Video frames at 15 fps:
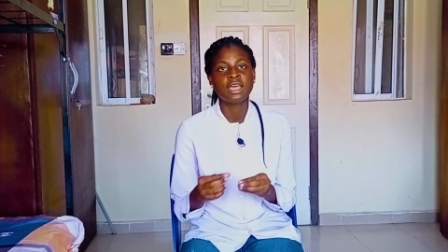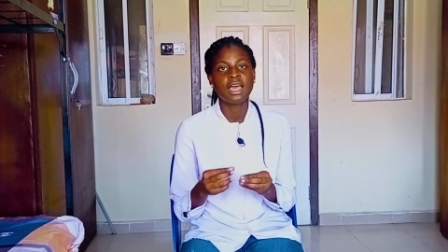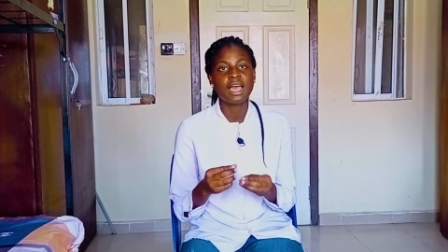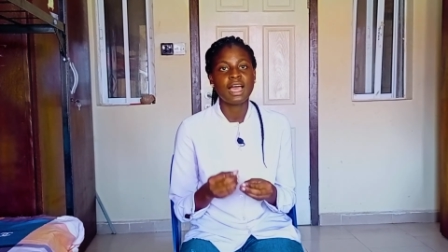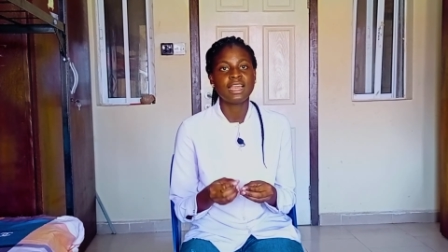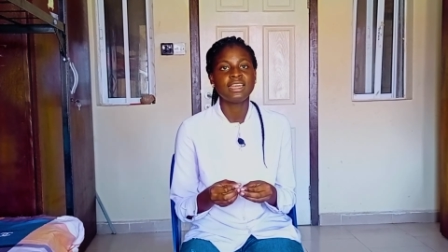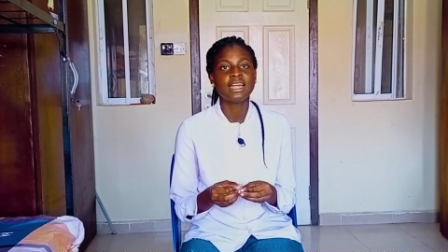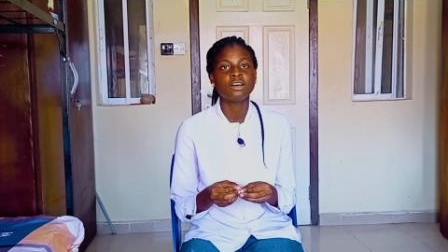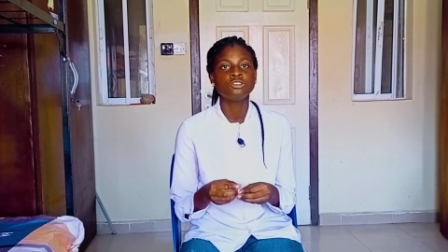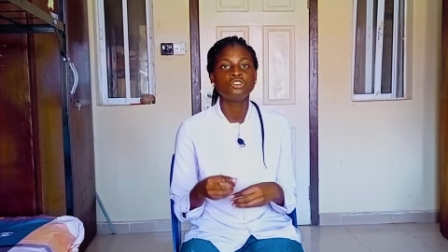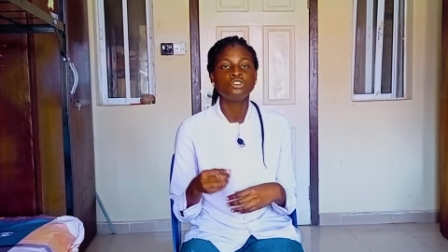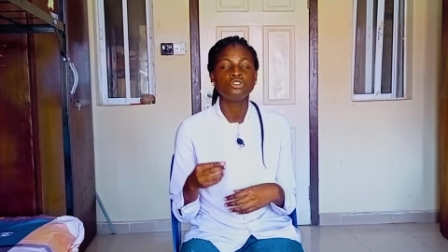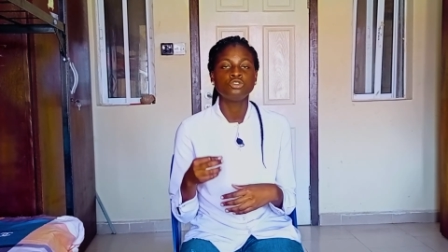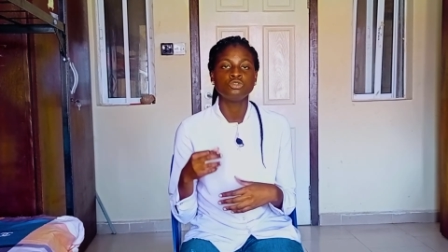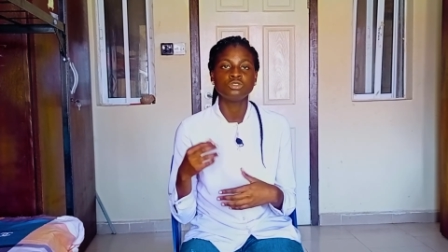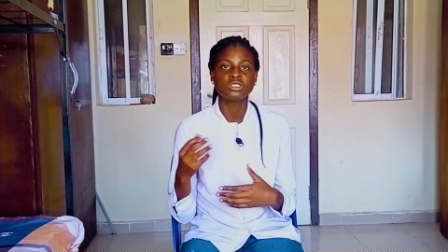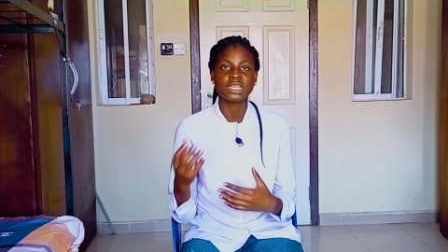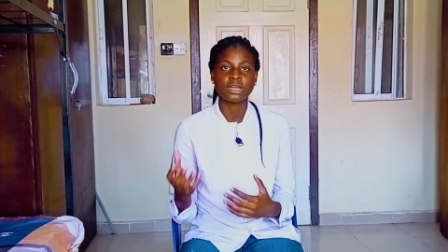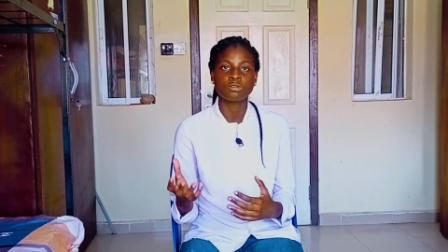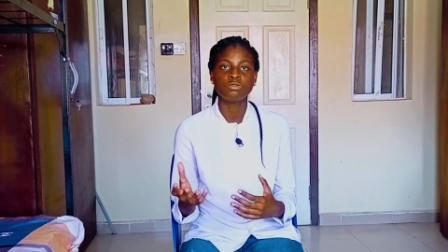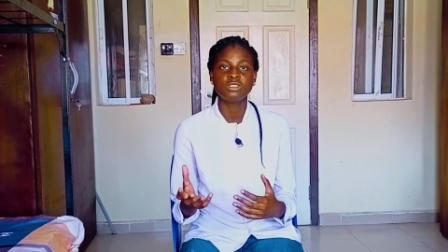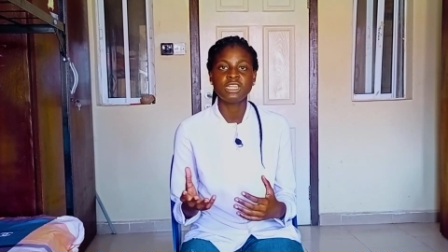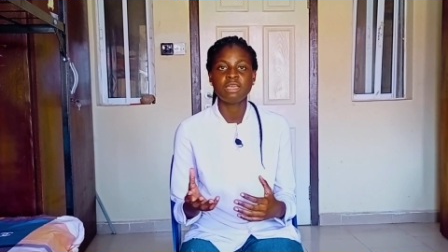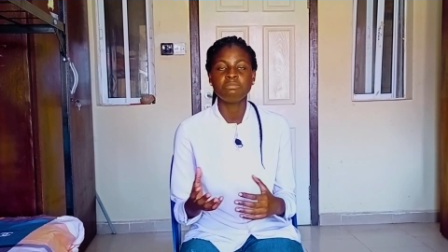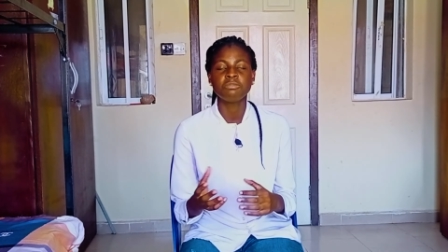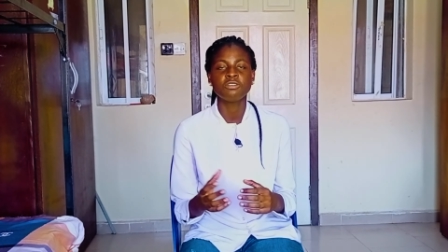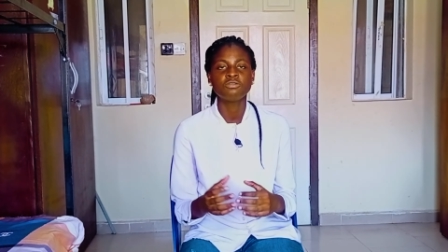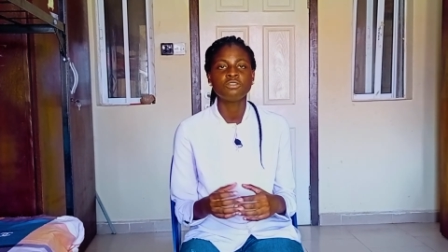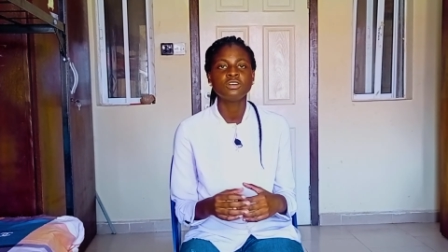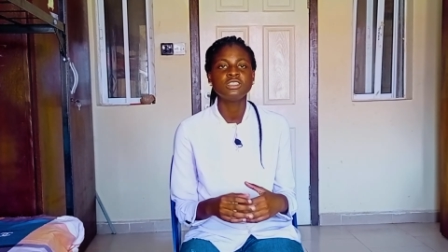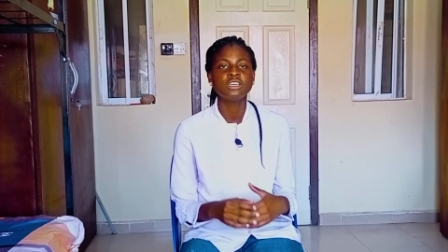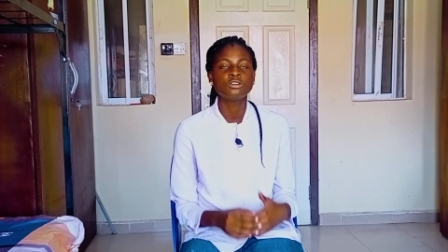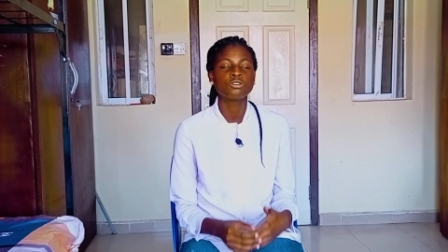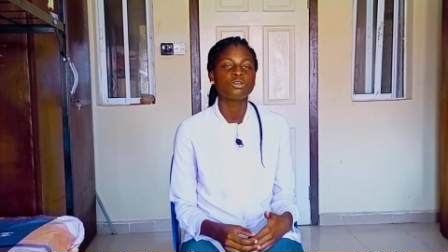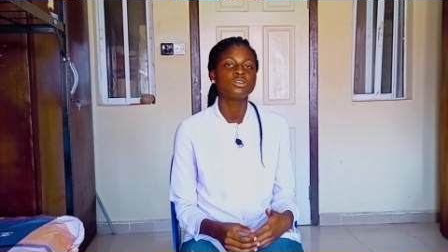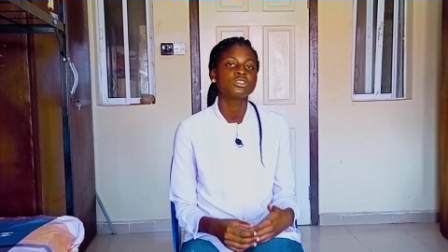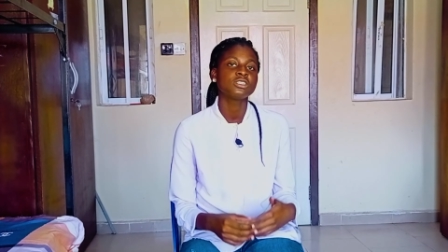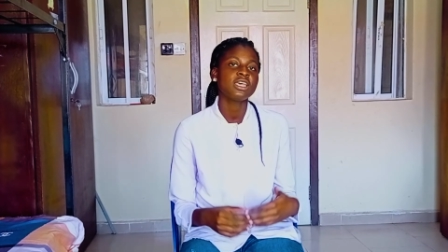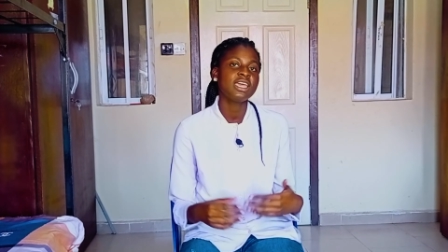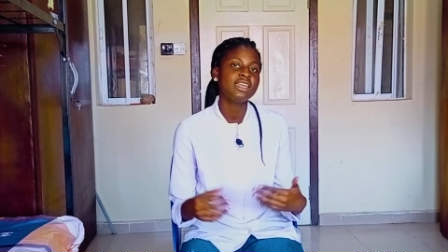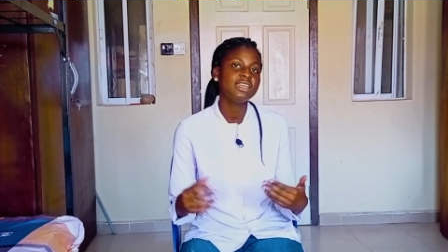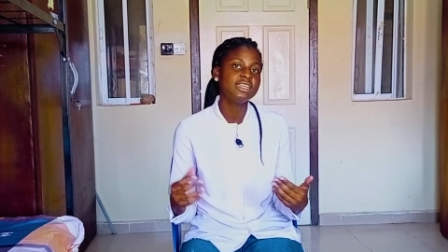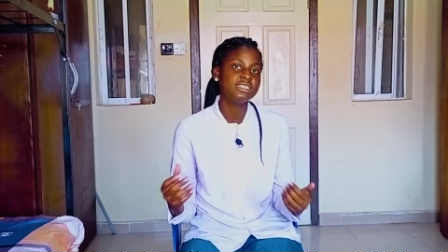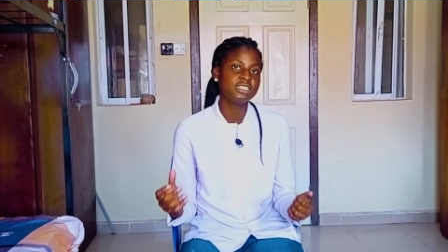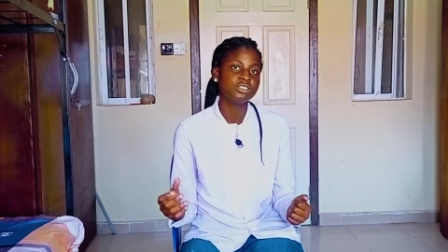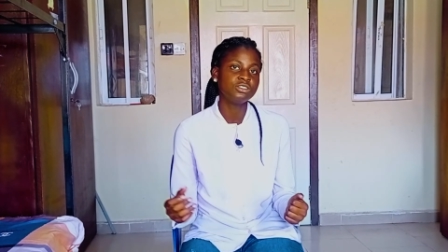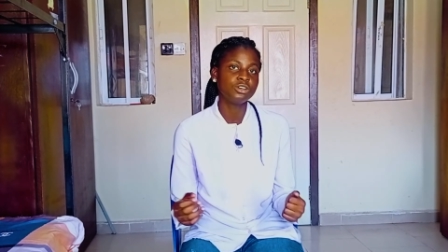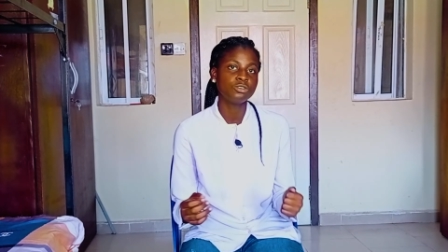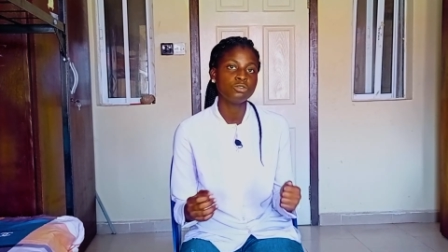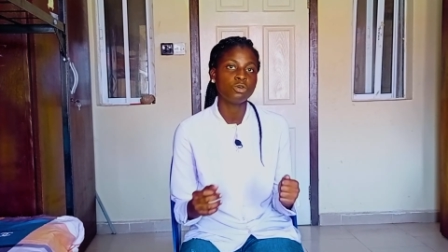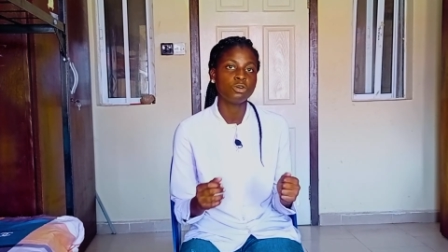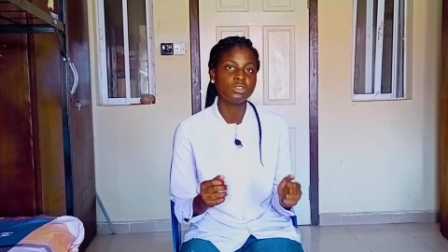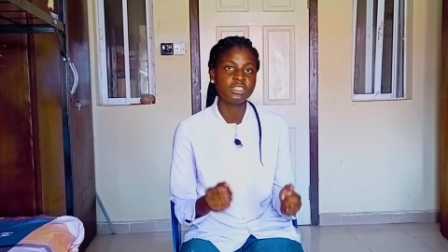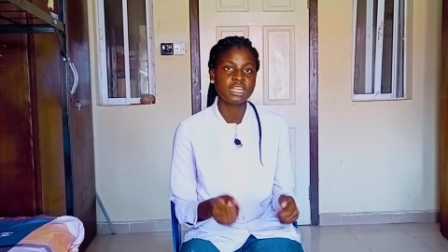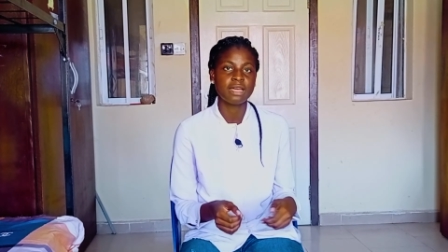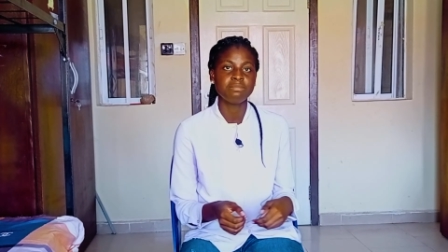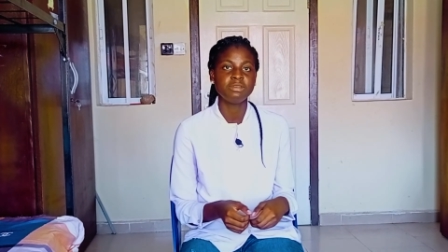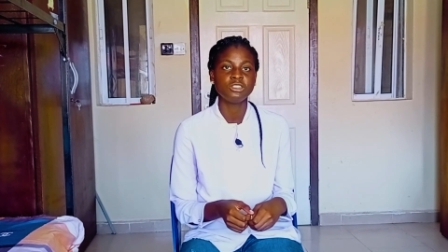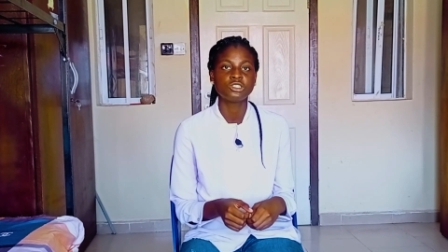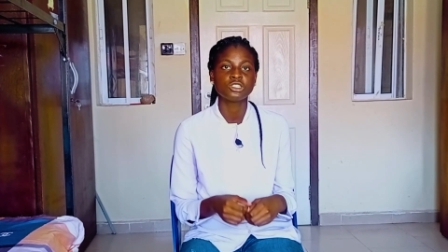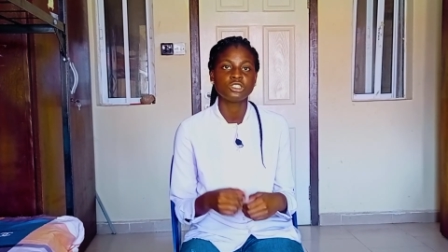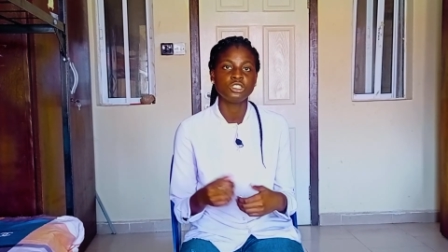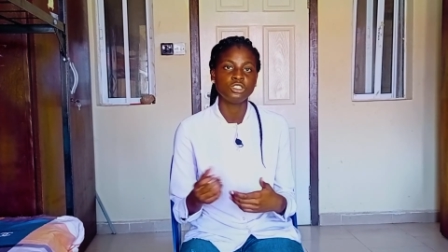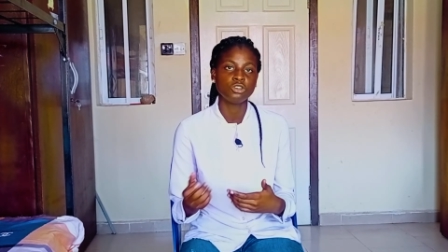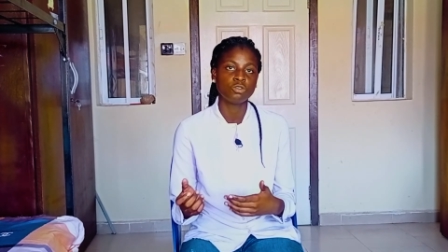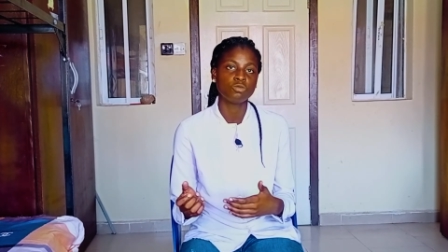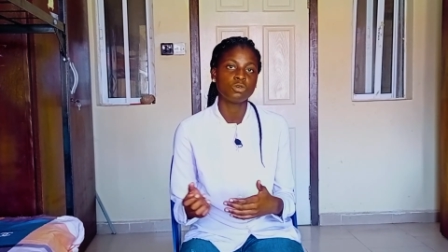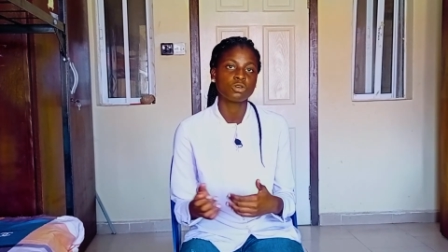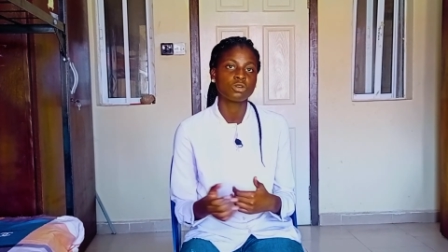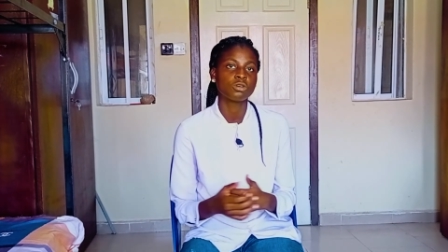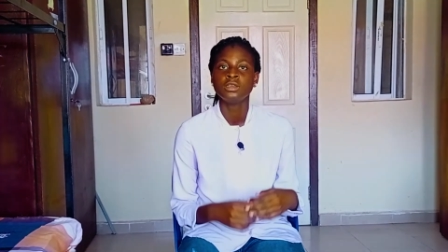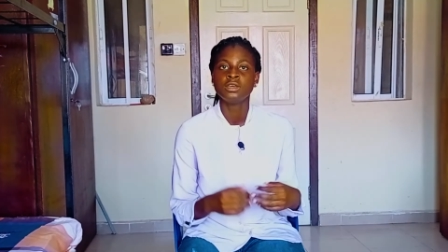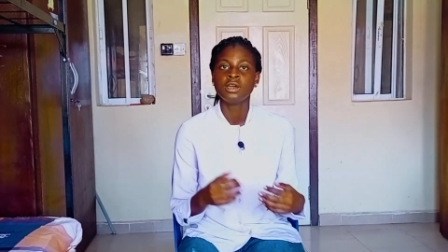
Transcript: allows you to tackle them before they cause any derail or damage in your work.